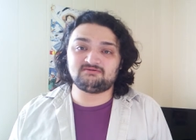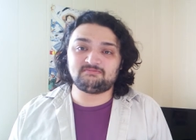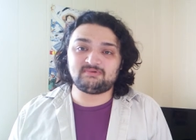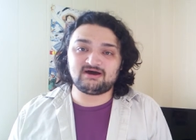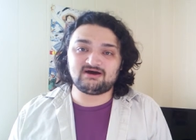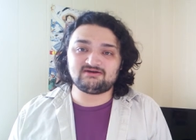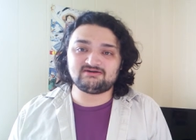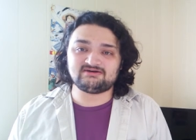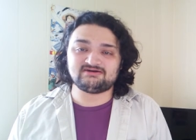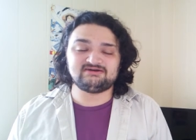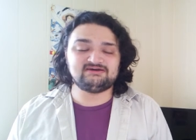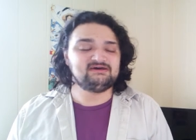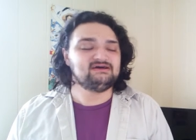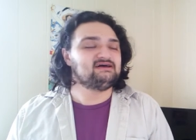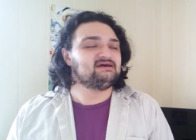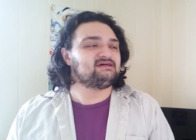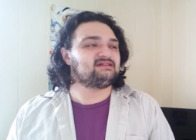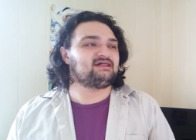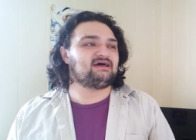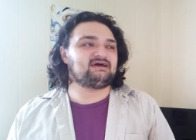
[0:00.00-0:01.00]
about it.
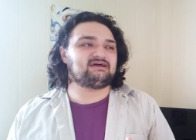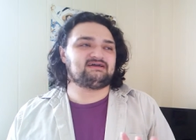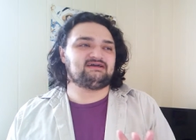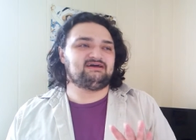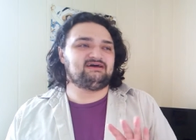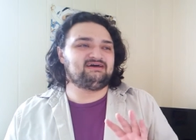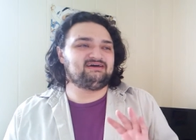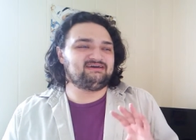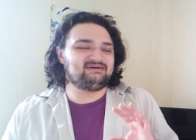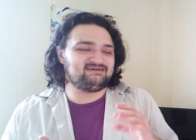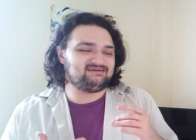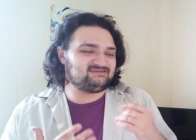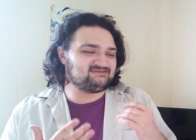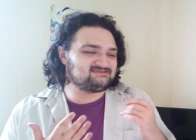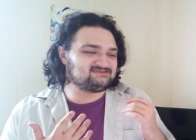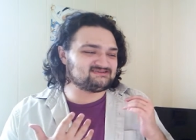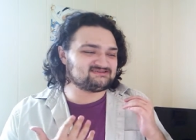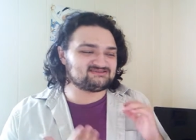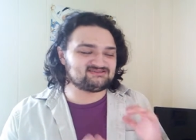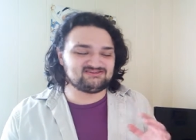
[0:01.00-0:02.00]
Like,
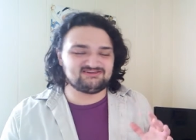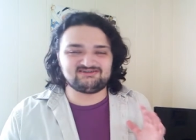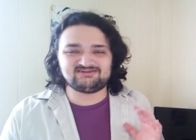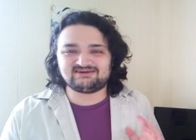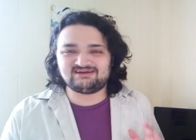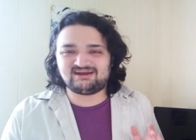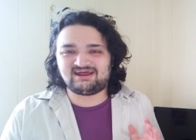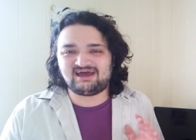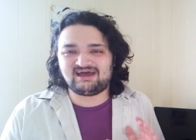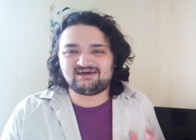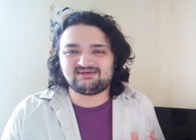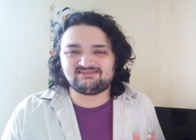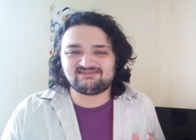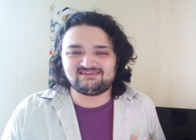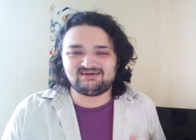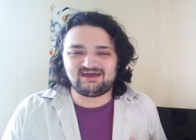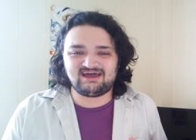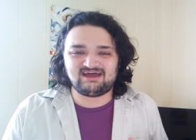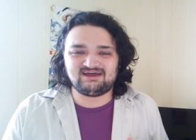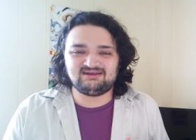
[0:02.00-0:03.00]
just looking at
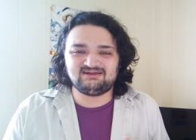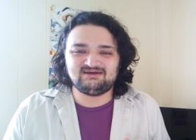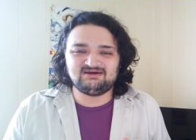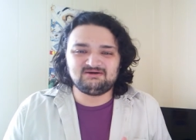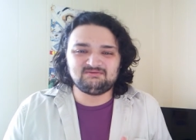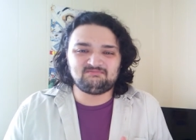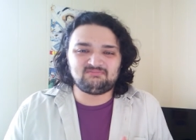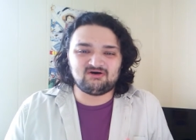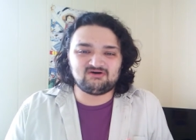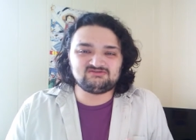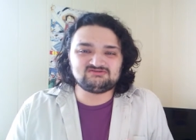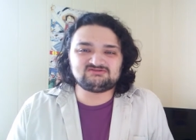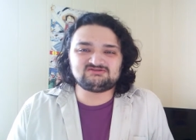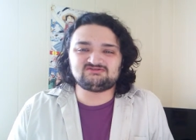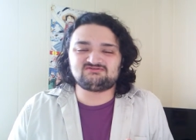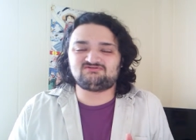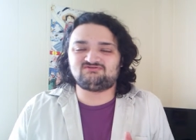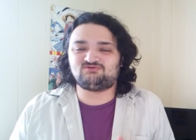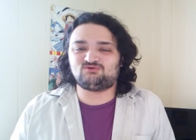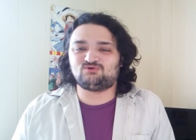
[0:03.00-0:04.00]
the
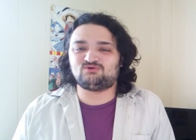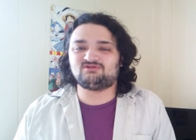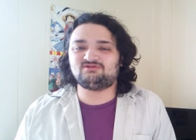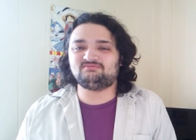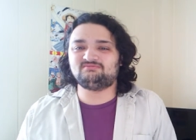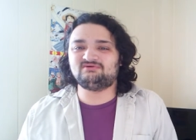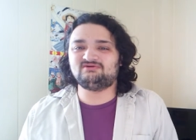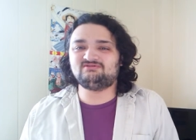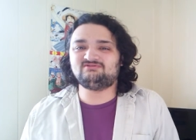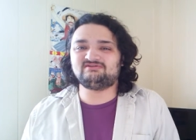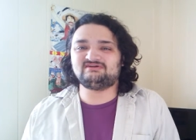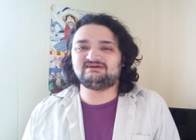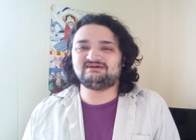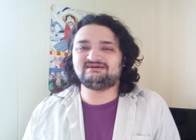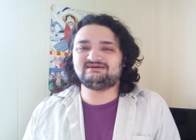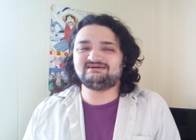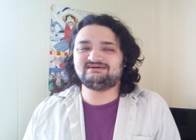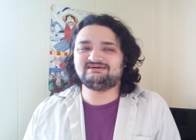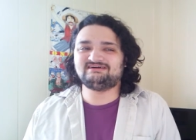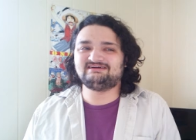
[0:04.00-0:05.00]
poster for the movie,
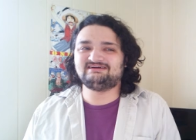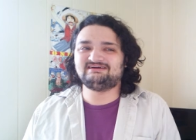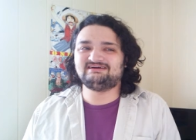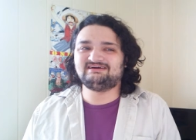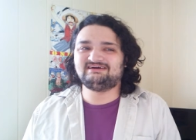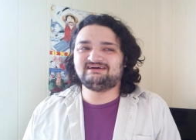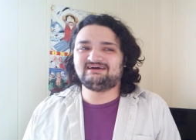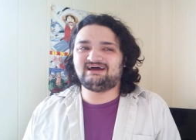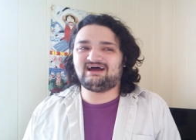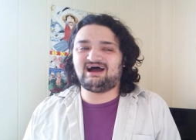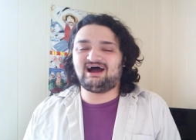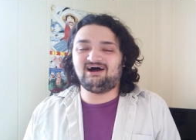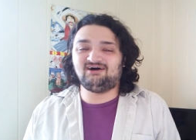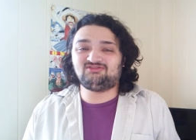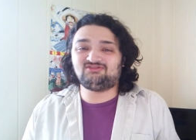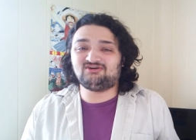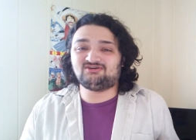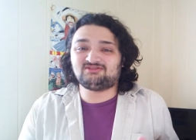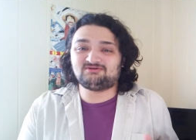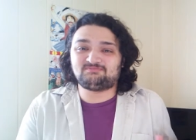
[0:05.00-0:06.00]
I
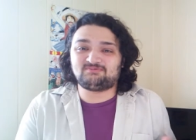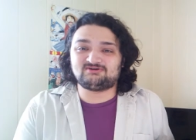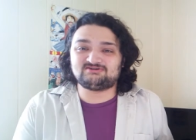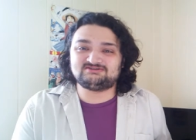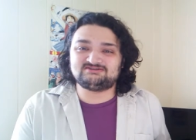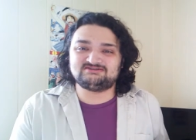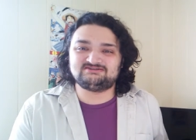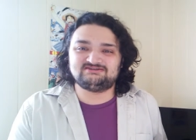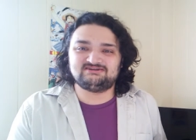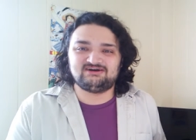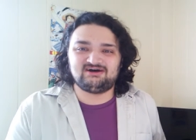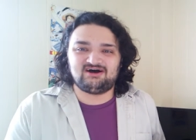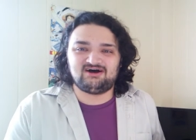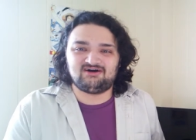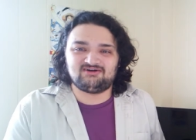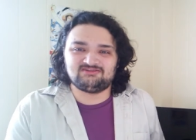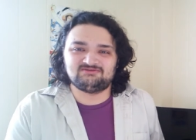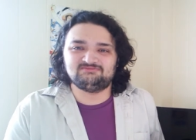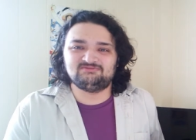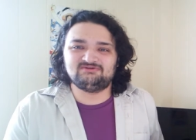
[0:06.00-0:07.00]
thought the person
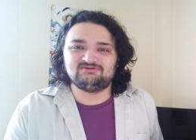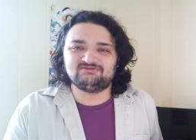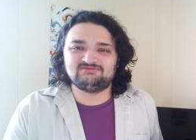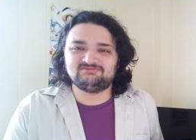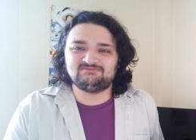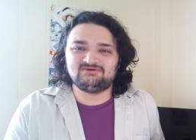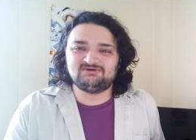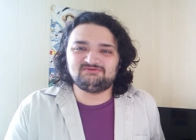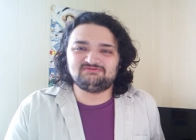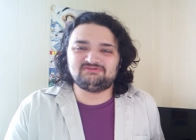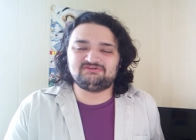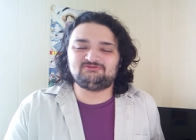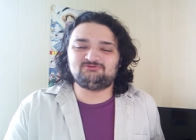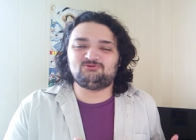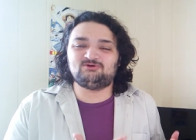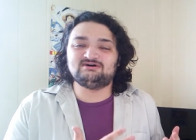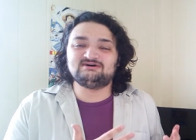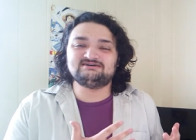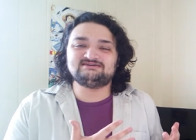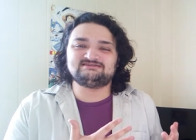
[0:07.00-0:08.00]
on the mo movie
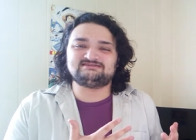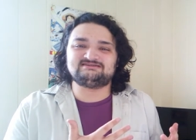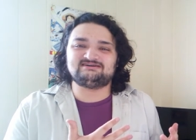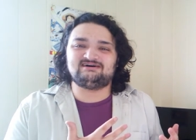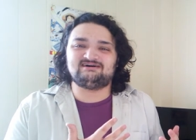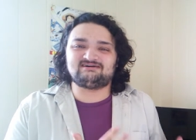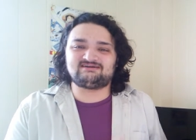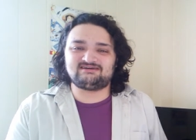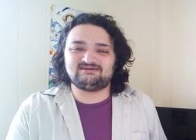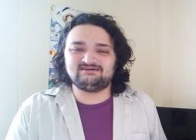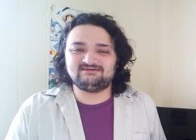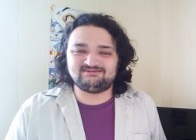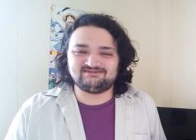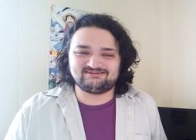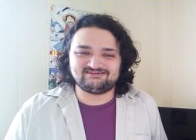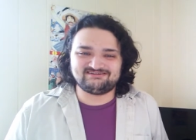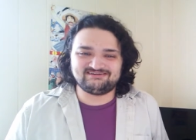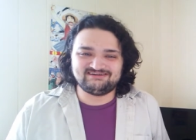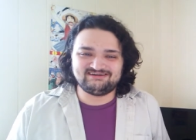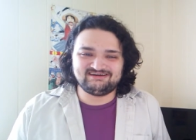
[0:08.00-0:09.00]
was
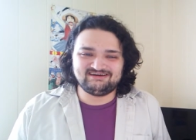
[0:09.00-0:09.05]
Akira.